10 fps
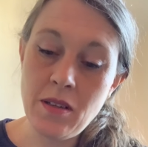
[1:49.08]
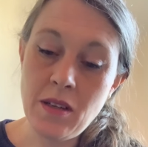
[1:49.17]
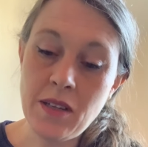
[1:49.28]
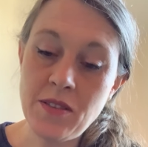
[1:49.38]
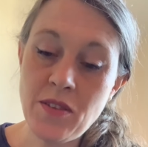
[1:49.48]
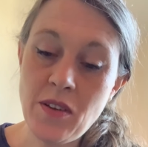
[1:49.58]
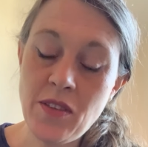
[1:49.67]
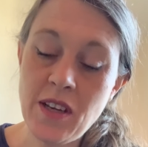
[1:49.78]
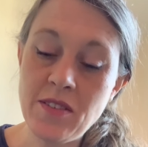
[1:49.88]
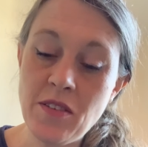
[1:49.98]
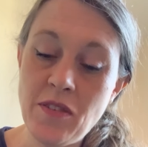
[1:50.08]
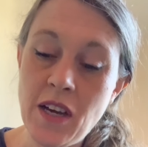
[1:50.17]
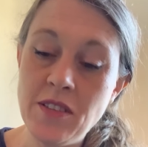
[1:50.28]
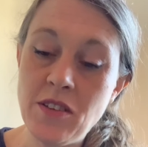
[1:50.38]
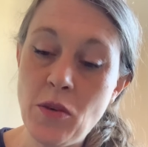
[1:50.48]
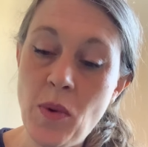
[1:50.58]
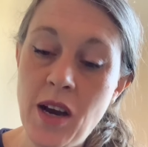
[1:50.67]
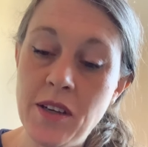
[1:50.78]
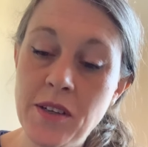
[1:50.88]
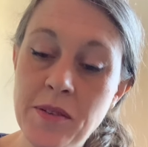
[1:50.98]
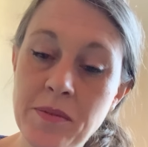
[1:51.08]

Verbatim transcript: and things are fading away.